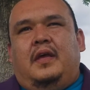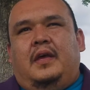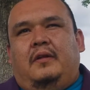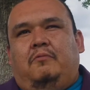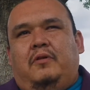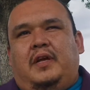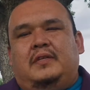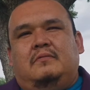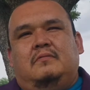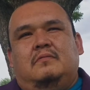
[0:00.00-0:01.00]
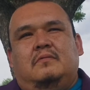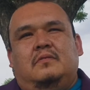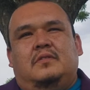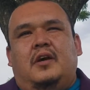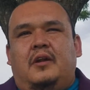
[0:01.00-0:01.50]
And when I
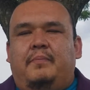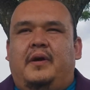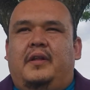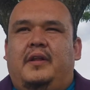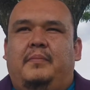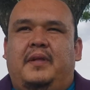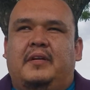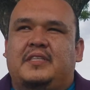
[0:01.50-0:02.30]
thought about it, I'm like,